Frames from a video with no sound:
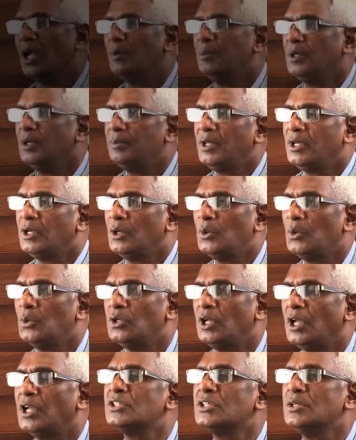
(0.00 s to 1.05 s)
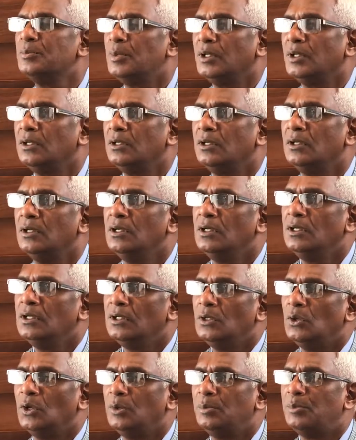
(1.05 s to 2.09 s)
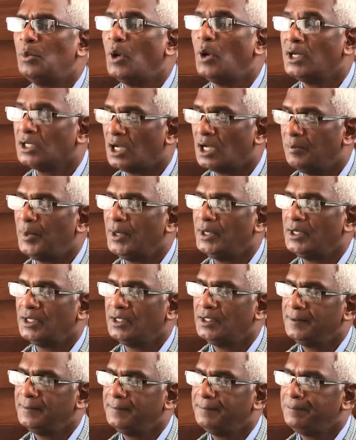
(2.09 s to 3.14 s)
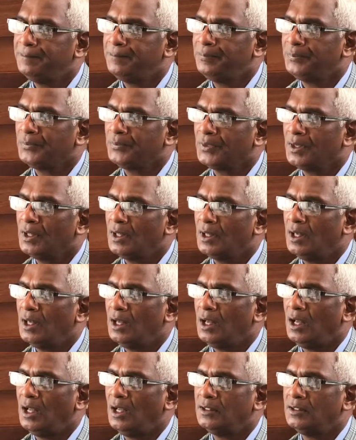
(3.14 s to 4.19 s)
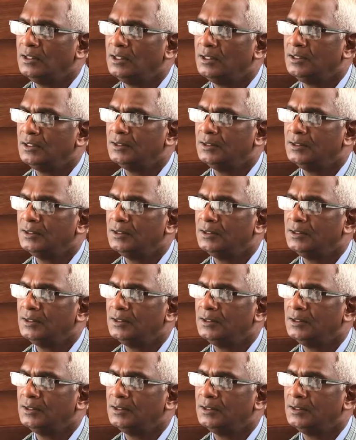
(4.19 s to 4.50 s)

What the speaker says: have a very good example of one company, and